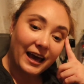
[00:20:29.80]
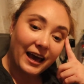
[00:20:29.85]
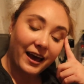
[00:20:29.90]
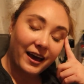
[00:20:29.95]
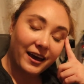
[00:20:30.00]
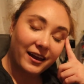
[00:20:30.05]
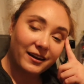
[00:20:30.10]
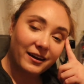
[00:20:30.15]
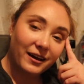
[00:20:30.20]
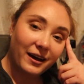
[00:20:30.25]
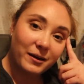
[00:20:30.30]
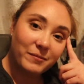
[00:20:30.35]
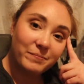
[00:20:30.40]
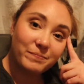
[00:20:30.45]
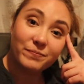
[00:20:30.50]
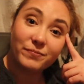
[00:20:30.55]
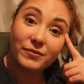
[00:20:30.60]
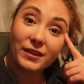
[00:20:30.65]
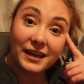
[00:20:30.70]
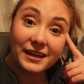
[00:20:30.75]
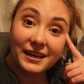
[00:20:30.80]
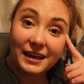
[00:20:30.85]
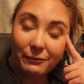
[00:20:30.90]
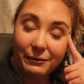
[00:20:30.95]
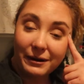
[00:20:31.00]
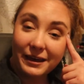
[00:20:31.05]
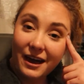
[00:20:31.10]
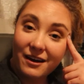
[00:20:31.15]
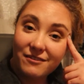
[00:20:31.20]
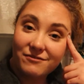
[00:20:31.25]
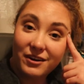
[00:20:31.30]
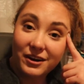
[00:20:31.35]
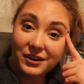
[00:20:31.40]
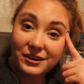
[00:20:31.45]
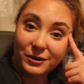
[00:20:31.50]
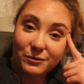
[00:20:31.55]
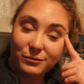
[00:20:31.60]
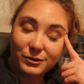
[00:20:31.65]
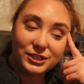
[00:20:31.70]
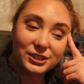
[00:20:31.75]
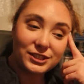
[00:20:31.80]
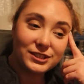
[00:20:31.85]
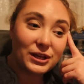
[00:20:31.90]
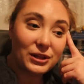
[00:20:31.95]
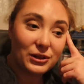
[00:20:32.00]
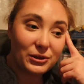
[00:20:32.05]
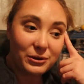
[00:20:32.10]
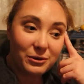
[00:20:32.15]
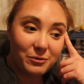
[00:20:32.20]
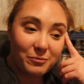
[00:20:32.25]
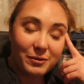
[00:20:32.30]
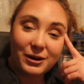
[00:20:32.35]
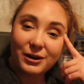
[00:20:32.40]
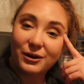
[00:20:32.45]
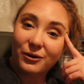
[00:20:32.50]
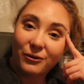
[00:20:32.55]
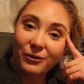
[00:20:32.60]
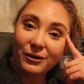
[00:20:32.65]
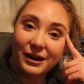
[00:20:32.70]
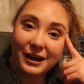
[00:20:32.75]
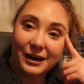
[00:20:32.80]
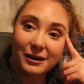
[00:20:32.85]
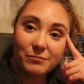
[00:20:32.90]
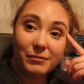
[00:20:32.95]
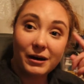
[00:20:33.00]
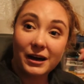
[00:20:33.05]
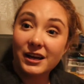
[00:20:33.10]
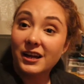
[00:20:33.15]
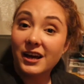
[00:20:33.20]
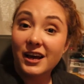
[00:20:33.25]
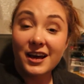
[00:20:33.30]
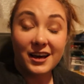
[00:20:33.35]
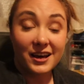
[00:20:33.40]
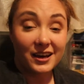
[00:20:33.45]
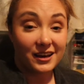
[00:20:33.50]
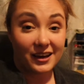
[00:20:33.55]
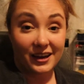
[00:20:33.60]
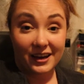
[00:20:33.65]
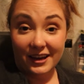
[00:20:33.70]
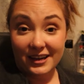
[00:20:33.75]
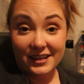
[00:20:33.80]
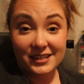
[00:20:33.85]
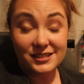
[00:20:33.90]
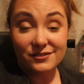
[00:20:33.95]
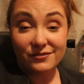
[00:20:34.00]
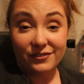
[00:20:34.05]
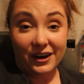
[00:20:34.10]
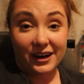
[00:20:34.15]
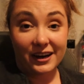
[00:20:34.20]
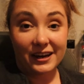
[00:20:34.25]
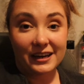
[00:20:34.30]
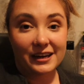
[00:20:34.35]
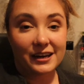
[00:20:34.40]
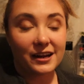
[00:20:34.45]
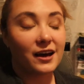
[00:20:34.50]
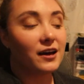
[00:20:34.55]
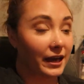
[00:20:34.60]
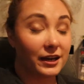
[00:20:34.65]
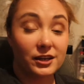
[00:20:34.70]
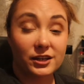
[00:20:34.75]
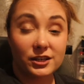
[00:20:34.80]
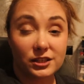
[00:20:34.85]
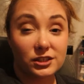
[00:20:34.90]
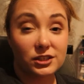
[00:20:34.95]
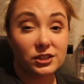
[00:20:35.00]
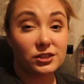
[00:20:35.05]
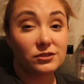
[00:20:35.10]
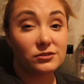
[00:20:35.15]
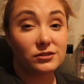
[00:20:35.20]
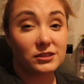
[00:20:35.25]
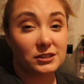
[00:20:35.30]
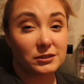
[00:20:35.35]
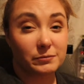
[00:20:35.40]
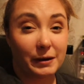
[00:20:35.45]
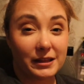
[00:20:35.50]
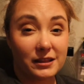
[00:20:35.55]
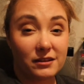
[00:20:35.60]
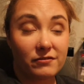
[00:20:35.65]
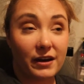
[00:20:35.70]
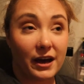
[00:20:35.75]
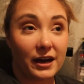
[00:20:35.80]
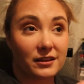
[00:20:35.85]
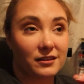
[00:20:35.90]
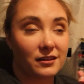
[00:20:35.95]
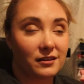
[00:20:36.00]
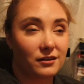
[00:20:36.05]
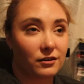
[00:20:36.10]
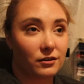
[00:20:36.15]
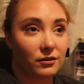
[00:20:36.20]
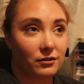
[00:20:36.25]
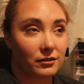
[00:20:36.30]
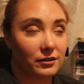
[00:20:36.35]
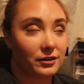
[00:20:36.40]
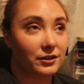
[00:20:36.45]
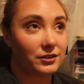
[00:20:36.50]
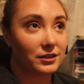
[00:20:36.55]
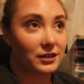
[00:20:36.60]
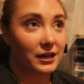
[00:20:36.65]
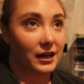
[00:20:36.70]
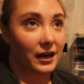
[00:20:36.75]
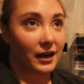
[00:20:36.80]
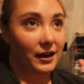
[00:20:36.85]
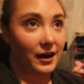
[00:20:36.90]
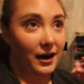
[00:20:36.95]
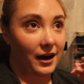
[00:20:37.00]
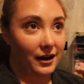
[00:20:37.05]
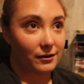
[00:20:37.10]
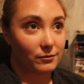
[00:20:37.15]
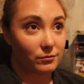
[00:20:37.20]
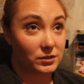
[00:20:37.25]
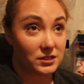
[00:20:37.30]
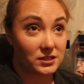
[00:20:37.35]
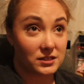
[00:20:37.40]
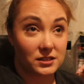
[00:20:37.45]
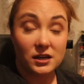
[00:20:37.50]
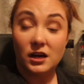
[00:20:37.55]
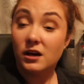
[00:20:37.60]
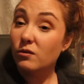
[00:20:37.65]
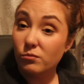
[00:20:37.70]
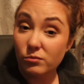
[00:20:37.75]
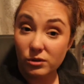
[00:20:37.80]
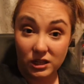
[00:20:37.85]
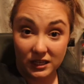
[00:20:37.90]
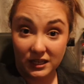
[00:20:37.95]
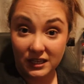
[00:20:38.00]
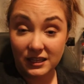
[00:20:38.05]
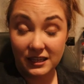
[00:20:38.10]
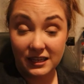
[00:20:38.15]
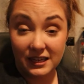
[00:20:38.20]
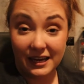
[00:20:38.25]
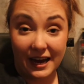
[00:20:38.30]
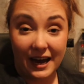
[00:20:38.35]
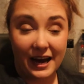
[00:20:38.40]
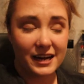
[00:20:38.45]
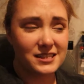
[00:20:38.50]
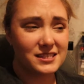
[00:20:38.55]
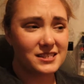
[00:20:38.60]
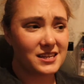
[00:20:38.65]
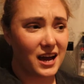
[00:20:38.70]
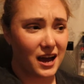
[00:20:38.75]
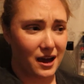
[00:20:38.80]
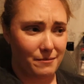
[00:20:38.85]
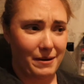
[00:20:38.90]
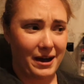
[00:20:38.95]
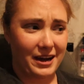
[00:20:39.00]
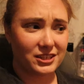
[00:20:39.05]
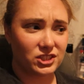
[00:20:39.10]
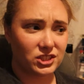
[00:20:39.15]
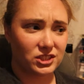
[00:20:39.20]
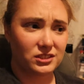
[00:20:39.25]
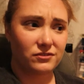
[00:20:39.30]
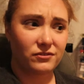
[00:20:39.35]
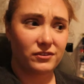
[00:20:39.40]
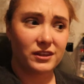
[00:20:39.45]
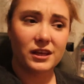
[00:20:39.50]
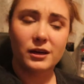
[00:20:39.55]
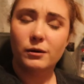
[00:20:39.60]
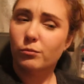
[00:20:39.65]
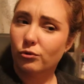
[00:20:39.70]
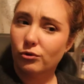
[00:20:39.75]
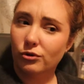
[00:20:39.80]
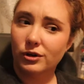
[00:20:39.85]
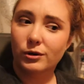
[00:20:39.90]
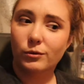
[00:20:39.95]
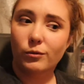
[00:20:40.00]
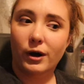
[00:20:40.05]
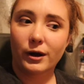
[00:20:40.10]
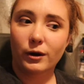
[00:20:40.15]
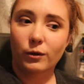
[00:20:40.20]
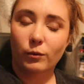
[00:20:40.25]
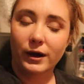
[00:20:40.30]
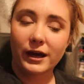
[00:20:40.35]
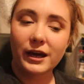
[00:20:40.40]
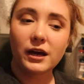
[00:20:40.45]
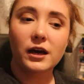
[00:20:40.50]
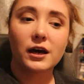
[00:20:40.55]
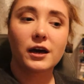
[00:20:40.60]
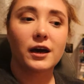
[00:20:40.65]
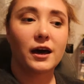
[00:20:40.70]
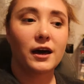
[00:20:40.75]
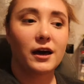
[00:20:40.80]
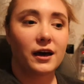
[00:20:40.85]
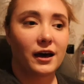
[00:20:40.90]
And um, now I can't find it, which is a little bit annoying, but it's fine. In good news, despite the fact that earlier today I was completely gassed, I'm actually feeling pretty wide awake